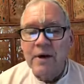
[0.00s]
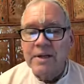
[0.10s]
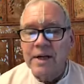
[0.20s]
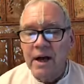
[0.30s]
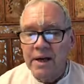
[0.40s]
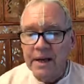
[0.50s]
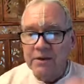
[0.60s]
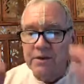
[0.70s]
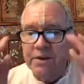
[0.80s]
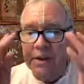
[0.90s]
One cannot
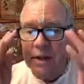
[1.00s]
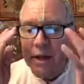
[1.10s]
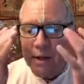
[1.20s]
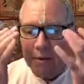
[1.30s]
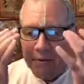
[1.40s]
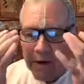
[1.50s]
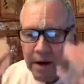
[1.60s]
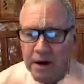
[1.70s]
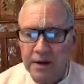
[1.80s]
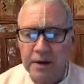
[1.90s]
enter into the kingdom of
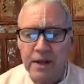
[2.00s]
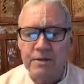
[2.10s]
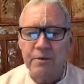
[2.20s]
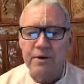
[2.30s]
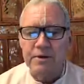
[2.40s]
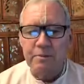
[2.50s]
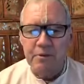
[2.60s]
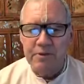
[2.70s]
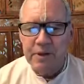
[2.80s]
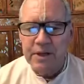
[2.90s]
God unless one is
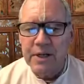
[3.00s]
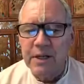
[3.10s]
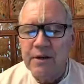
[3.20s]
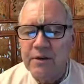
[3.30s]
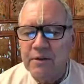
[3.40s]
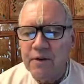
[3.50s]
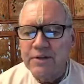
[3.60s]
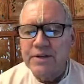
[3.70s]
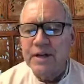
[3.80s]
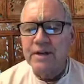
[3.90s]
perfectly cleared of
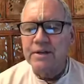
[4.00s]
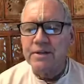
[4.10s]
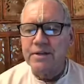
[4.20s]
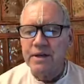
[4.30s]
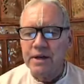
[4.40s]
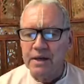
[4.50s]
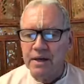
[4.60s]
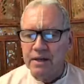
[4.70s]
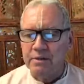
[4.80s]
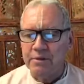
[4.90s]
all sins.
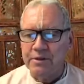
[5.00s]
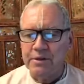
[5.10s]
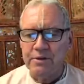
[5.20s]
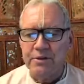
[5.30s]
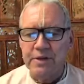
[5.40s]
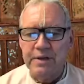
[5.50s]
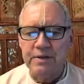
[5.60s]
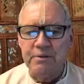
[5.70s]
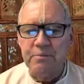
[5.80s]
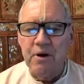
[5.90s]
The material
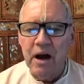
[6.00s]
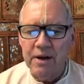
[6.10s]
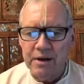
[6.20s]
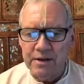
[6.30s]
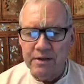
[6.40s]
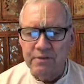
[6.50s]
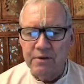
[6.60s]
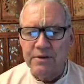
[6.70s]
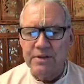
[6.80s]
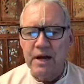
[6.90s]
sins are products
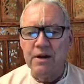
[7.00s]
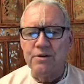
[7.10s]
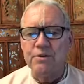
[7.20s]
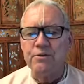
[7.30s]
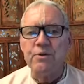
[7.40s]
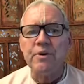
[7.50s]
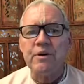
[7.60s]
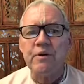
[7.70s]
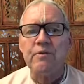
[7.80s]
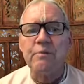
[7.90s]
of our desires to
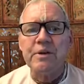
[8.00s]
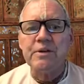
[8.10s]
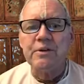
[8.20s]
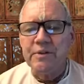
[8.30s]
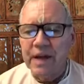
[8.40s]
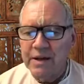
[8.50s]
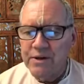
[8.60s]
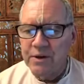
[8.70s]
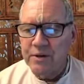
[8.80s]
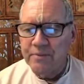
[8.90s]
lord it over material
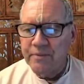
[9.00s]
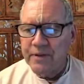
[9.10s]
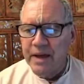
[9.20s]
nature.